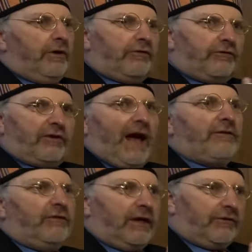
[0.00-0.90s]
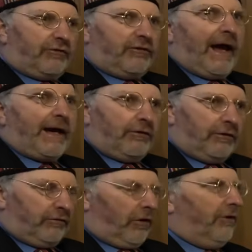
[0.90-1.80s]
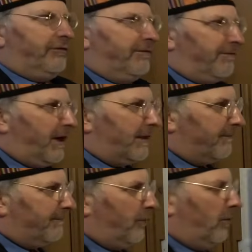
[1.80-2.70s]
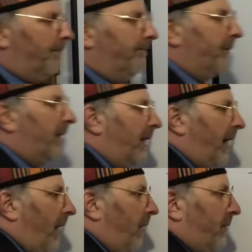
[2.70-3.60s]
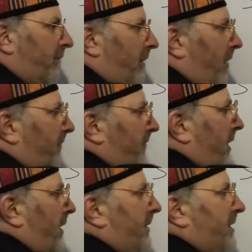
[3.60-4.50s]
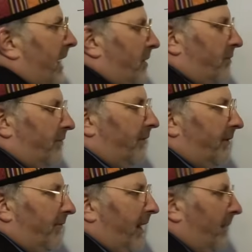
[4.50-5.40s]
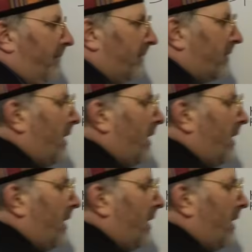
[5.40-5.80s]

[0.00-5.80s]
static, stagnant, ossified form, with no further potential for development.